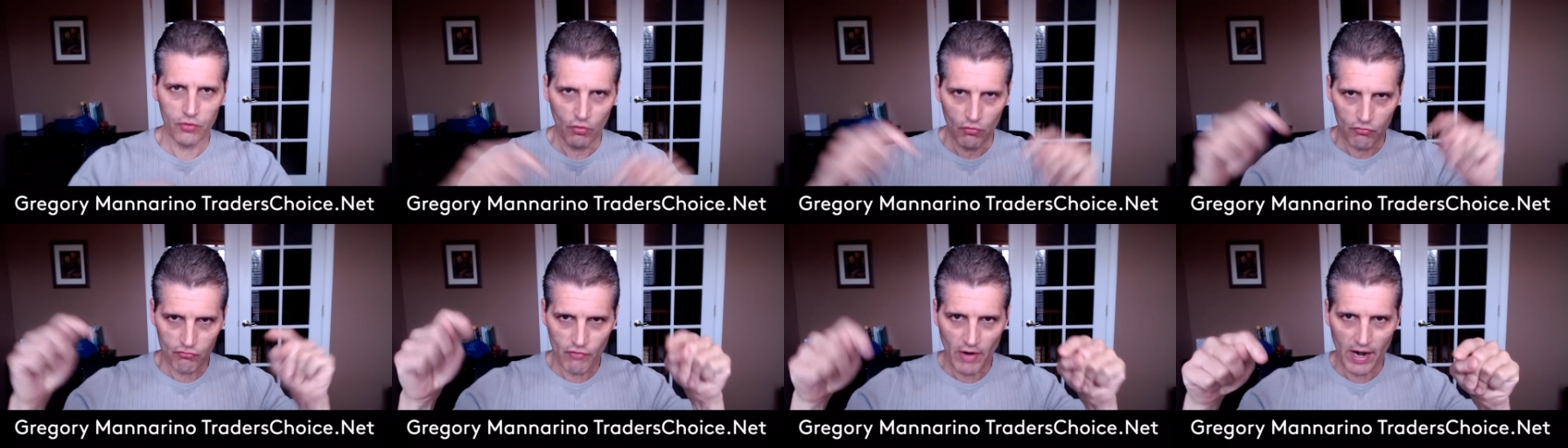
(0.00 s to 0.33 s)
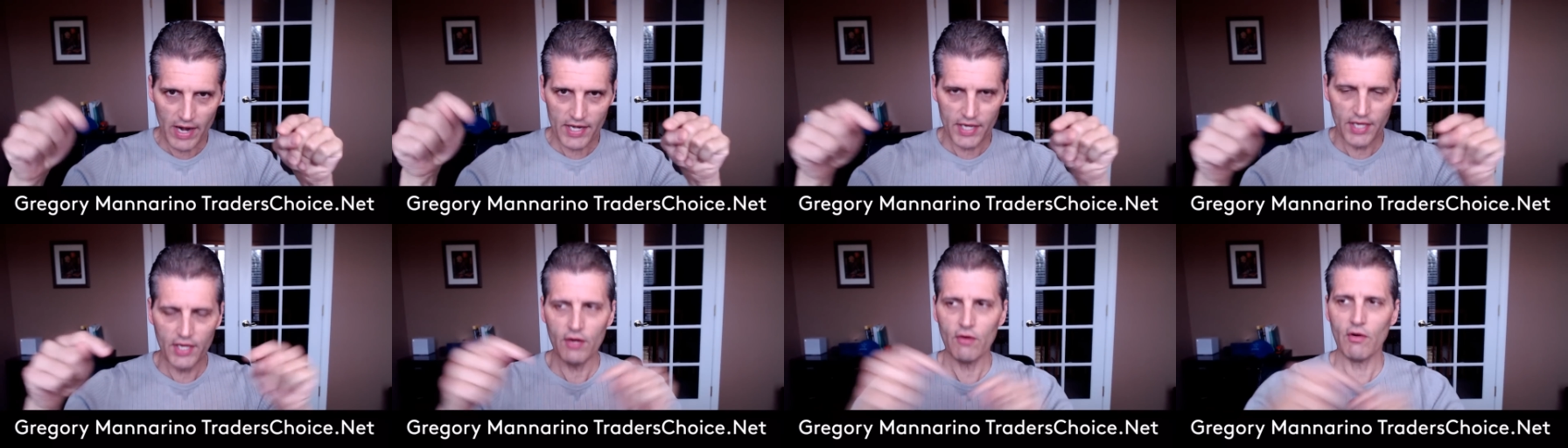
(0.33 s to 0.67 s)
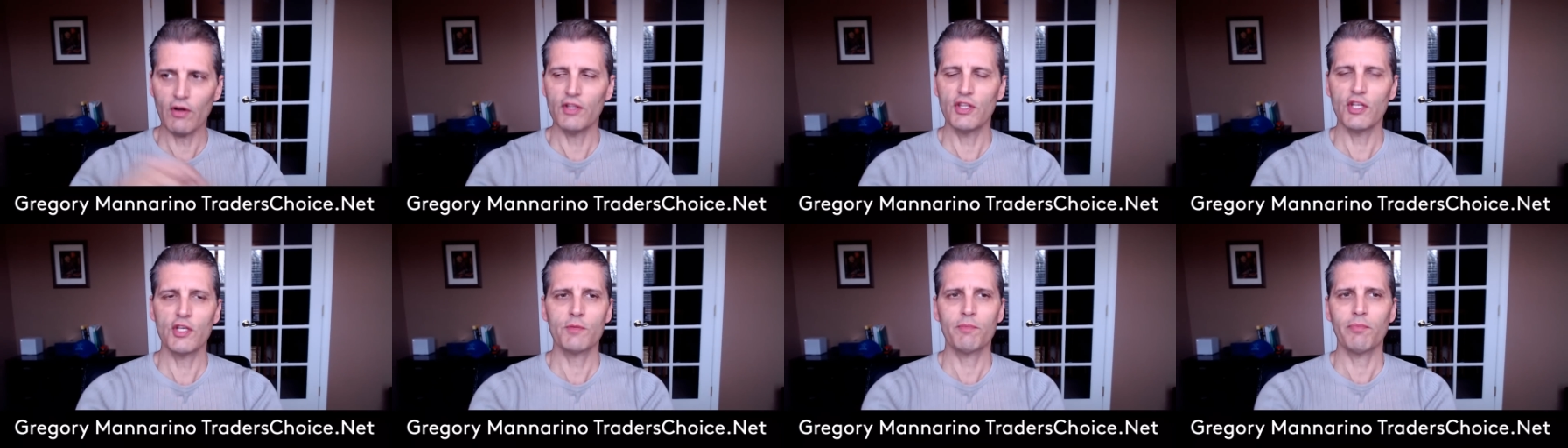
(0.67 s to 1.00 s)
right here on
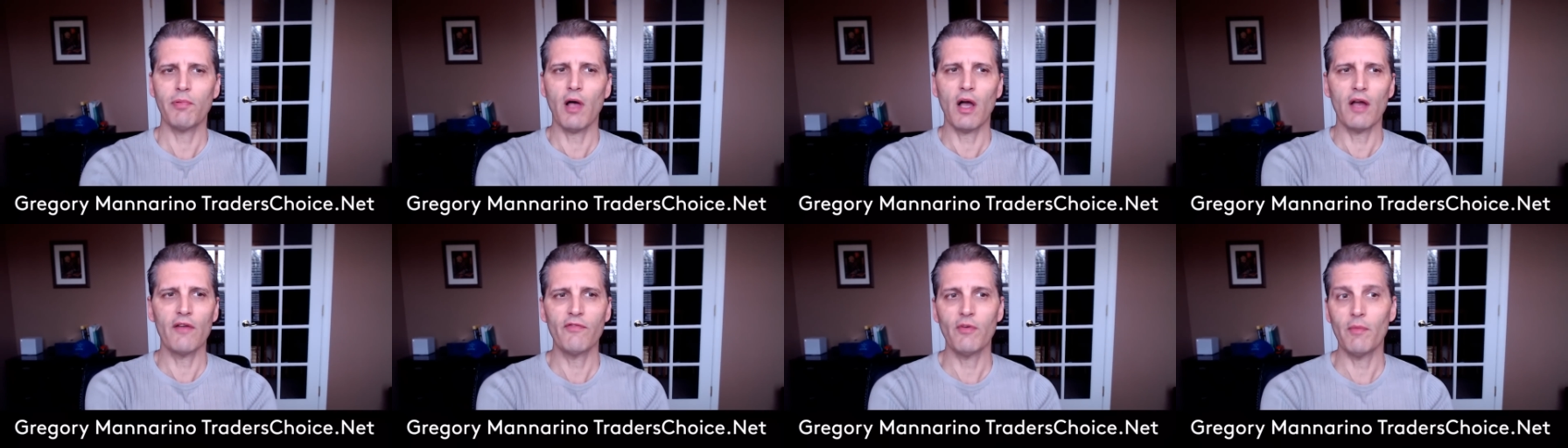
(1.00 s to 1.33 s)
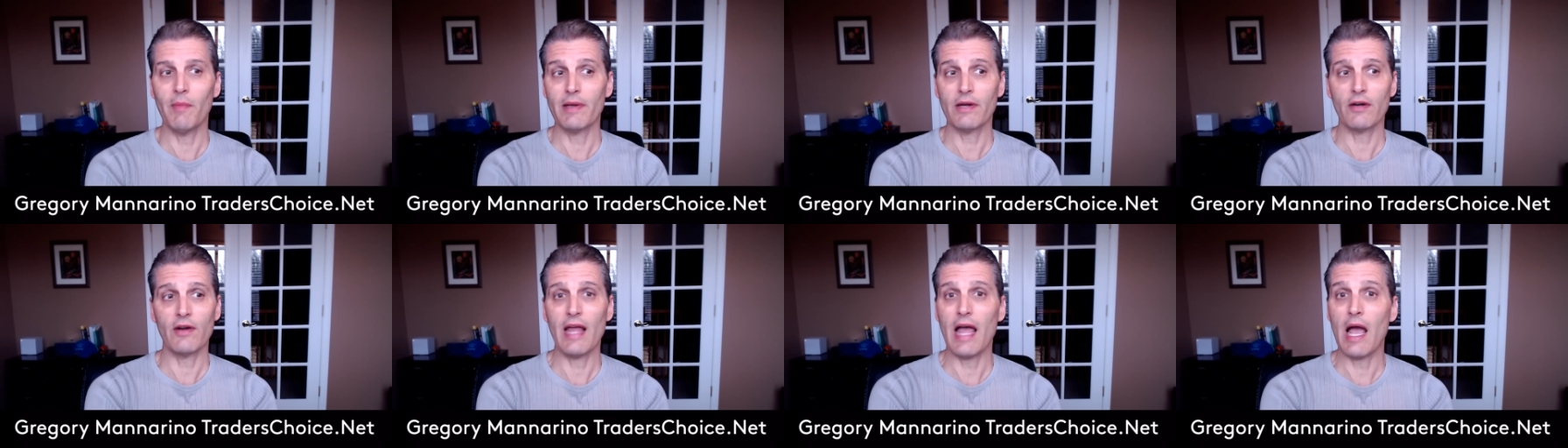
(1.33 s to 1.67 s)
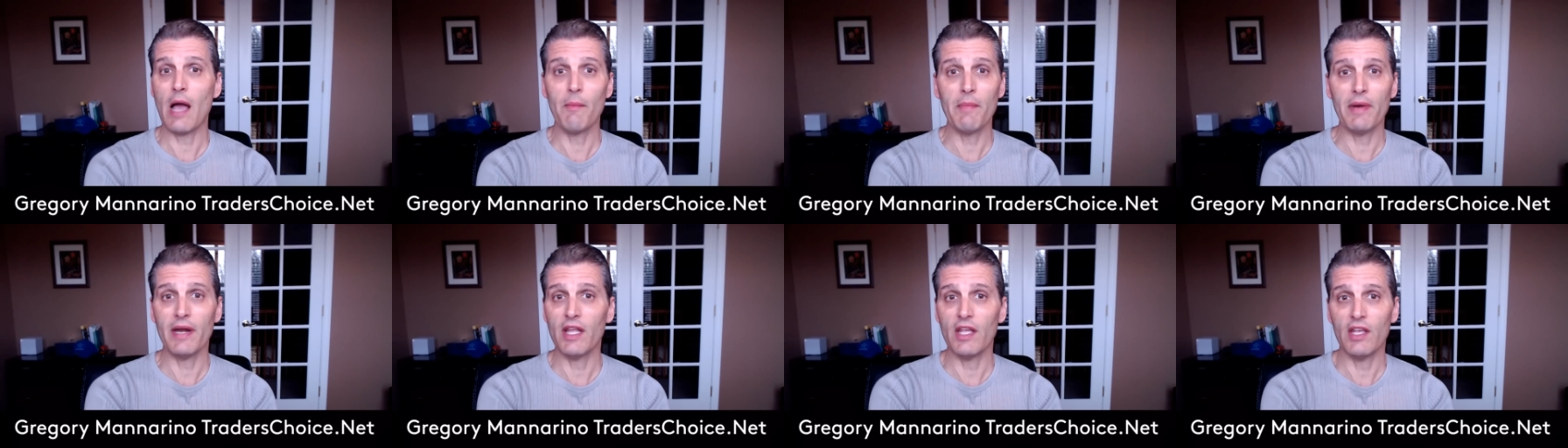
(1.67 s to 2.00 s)
this blog from I don't know how
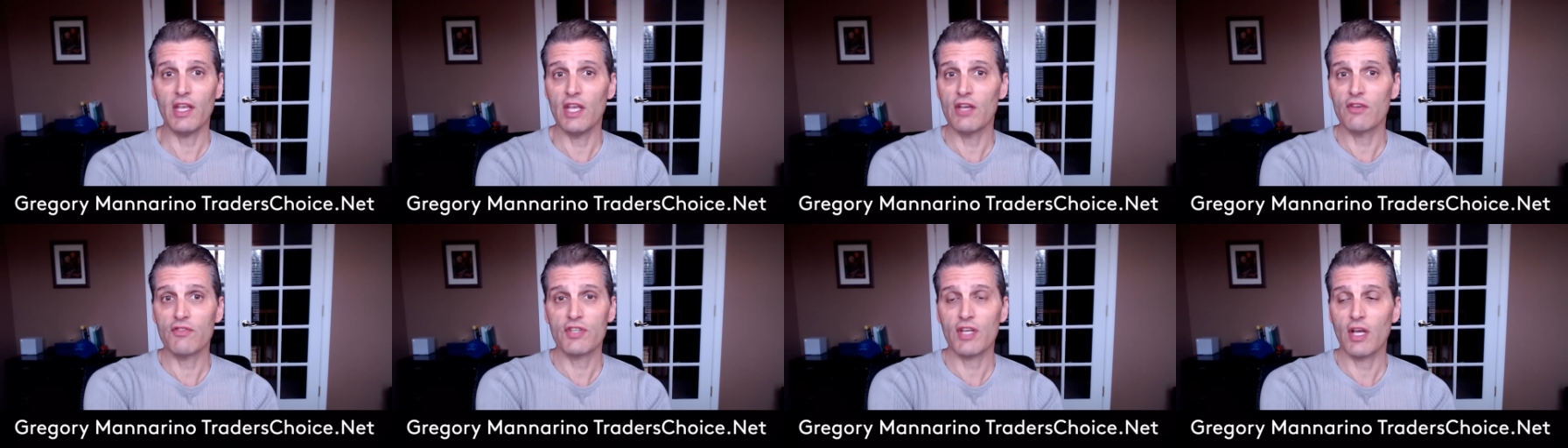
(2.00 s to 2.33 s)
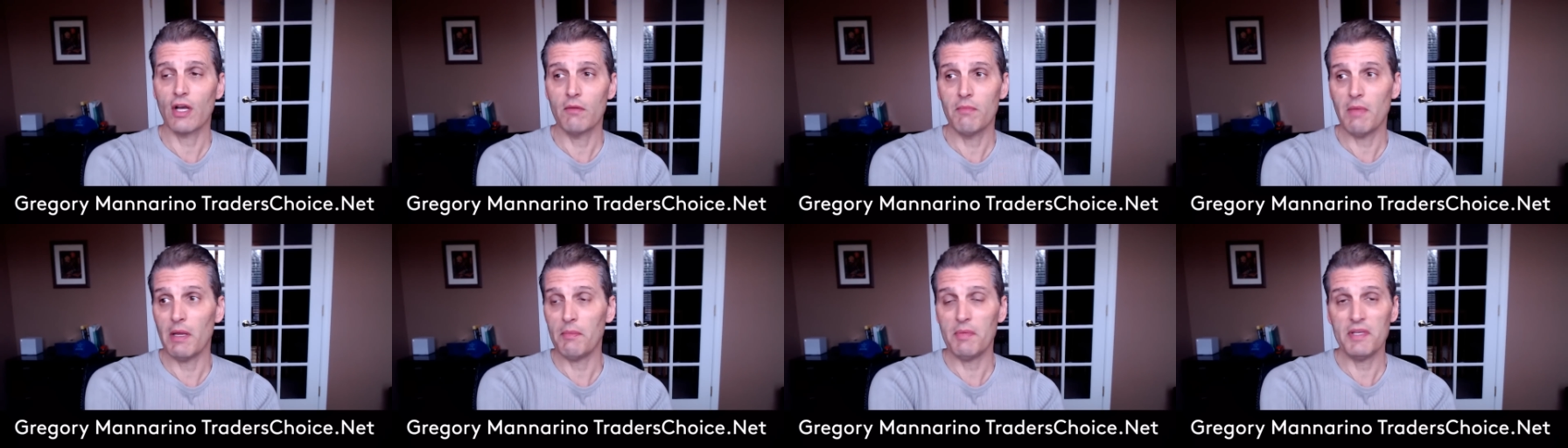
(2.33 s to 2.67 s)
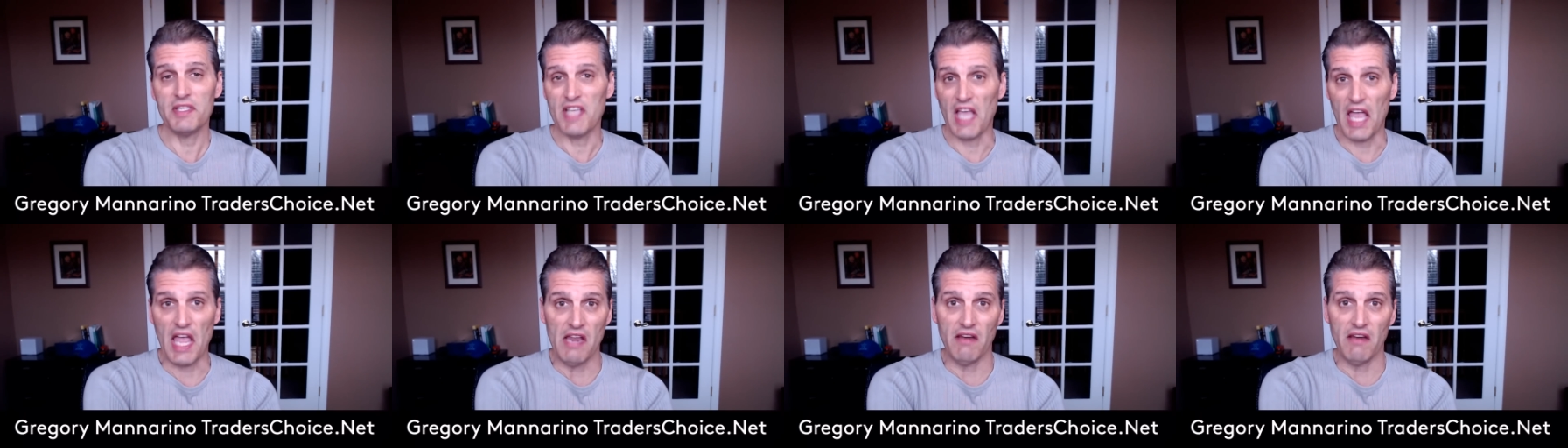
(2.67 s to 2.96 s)
many years ago, maybe ten,